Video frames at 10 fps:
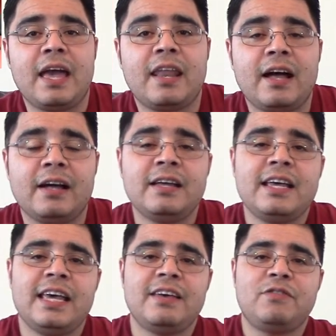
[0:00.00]
and uh,
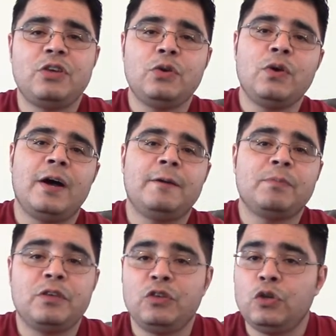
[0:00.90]
if you
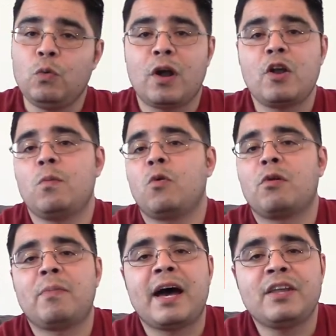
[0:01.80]
um, you want to know
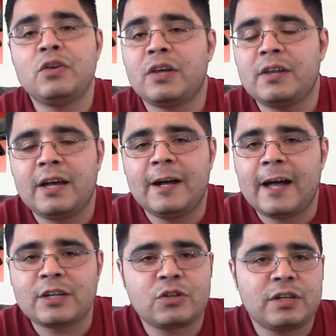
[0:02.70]
more about it, you can uh,
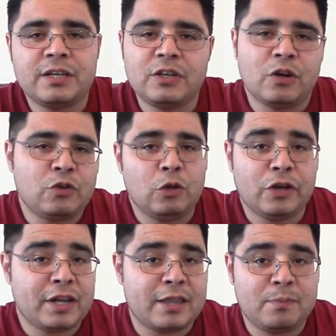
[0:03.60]
actually you know you're
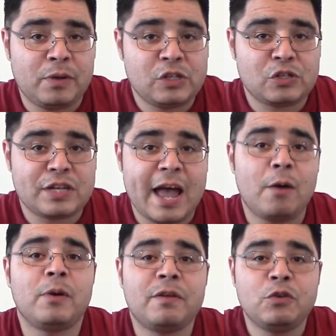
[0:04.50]
looking at the pictures
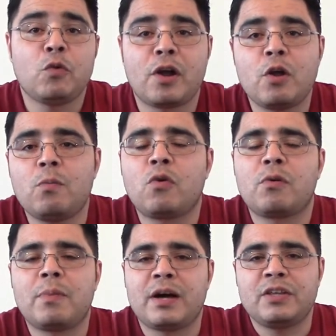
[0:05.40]
now. But if you want to know more
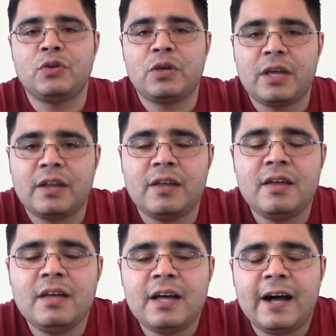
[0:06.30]
about it, you can
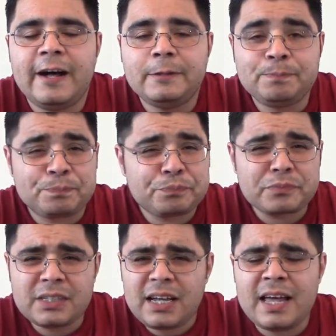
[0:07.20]
um,
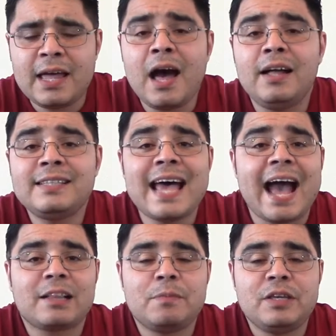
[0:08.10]

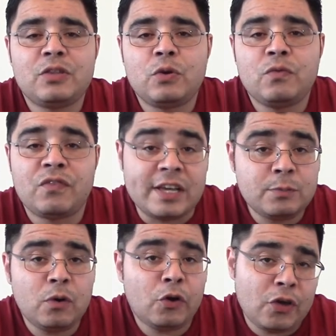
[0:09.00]
contact me through
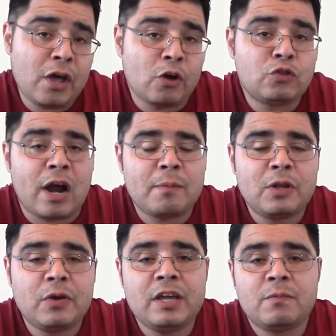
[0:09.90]
Facebook, or you can contact me
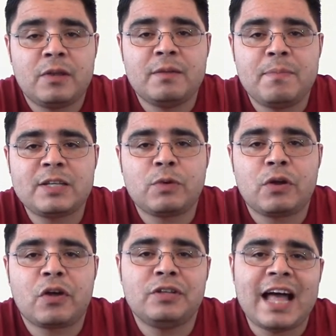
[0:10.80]
through here. But the best way to
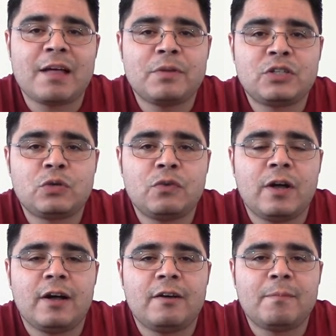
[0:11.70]
contact me is through
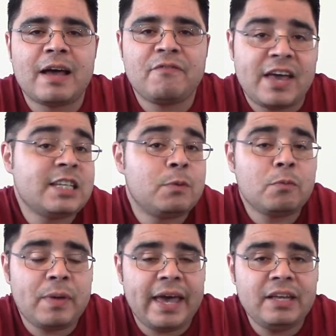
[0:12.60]
uh, my
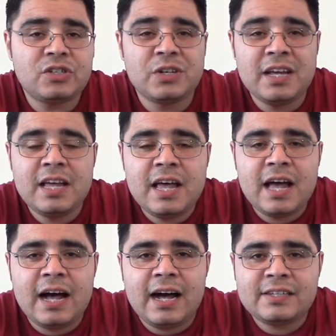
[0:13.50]
Facebook page
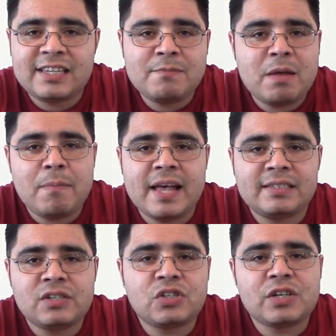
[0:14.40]
uh, send me a
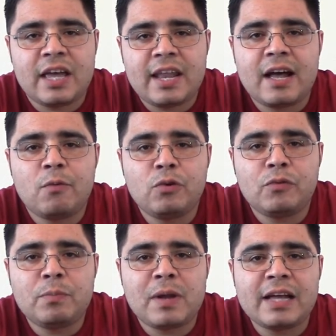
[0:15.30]
message and I will
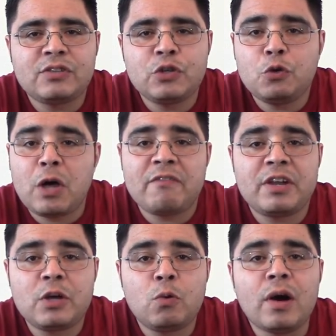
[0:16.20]
reply to you. You have
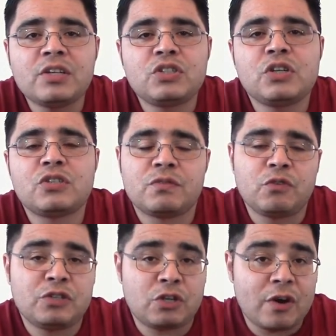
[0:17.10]
any questions, if
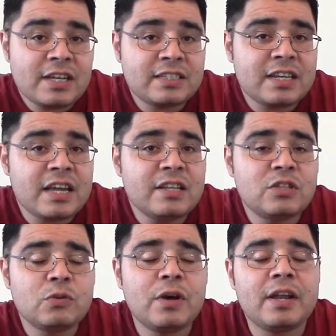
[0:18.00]
you're interested
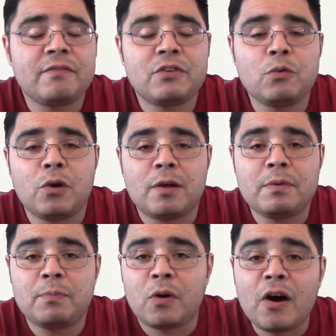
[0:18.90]
into it, if you want to
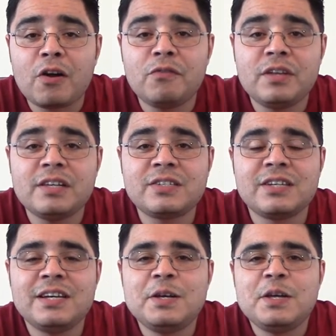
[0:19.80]
be part of
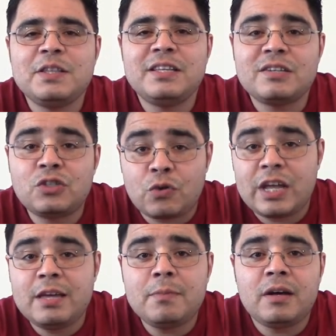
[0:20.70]
this this
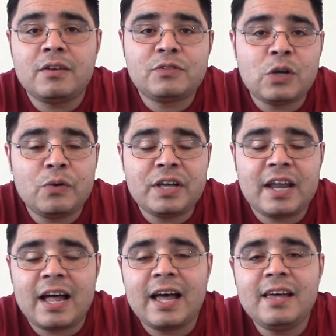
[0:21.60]
dream of Tony and
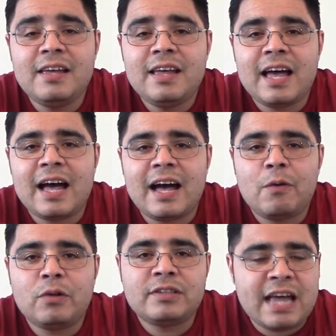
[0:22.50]
I, uh,
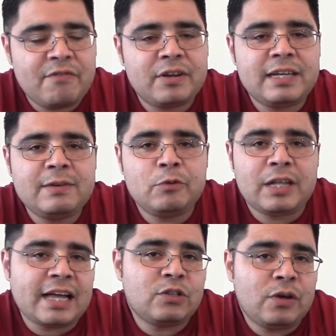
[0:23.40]
will definitely would
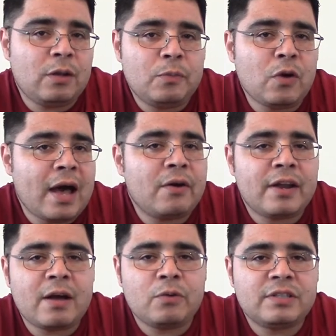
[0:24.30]
like to help you out
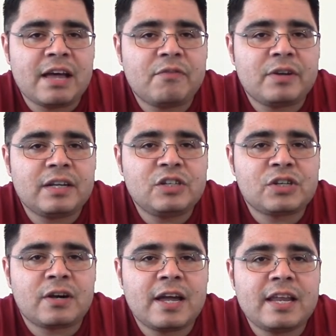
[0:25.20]
and I will definitely
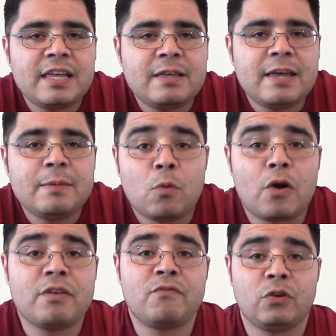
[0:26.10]
share any any
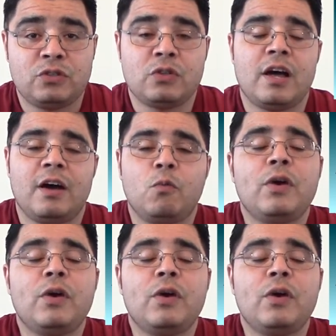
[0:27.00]
more info uh,